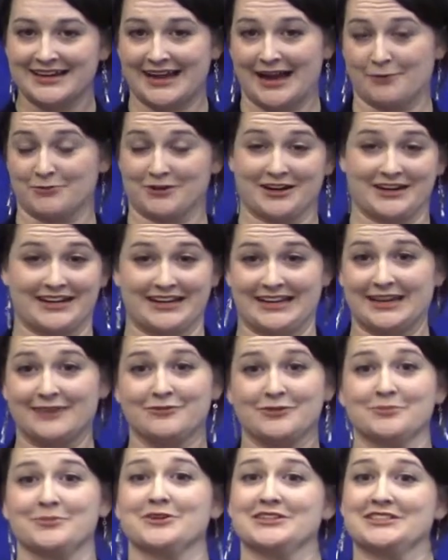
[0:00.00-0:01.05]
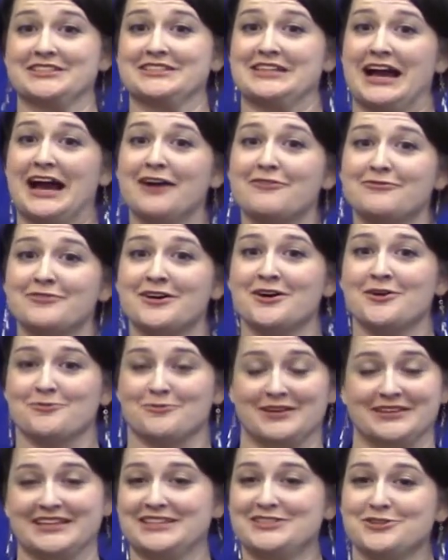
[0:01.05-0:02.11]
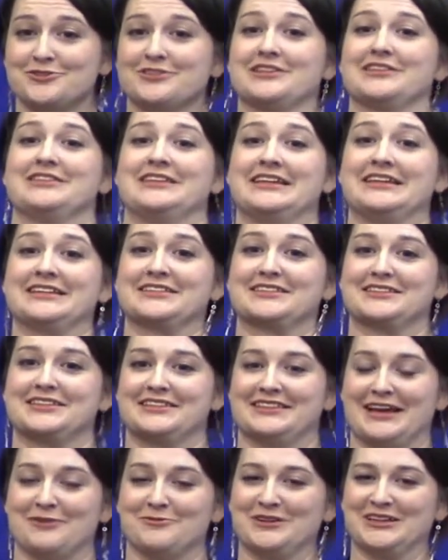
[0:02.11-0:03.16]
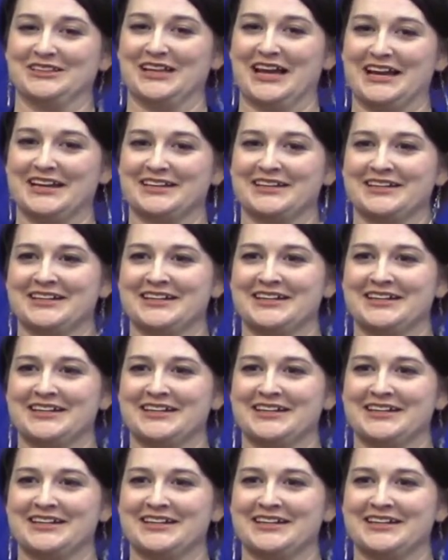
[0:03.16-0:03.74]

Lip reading: and we're going to give them good stuff when they do the things that we like.